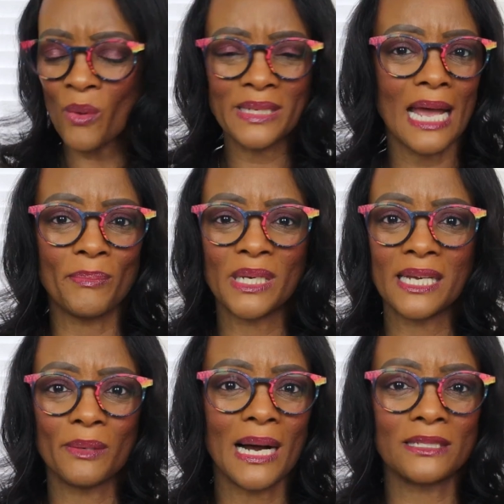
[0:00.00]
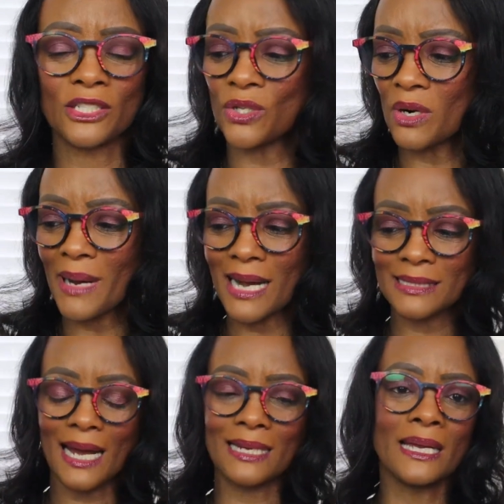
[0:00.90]
always happy to get a BoxyCharm
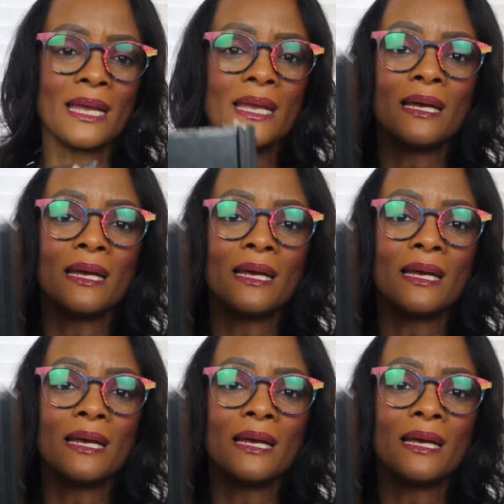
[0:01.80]
box, guys.